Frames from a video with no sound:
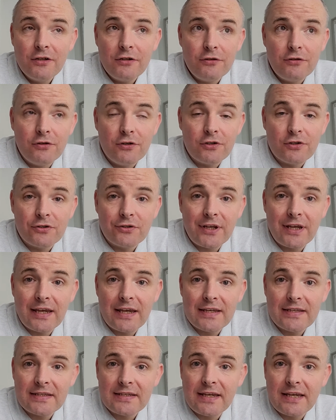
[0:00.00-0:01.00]
using a
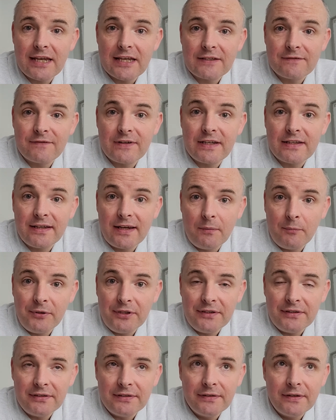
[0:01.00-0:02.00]
CSV
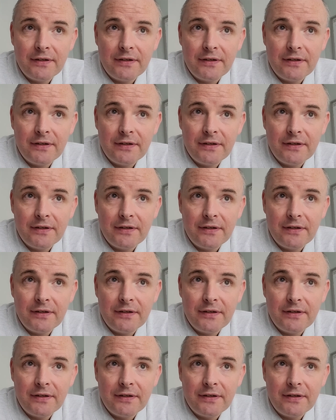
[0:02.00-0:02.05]
template,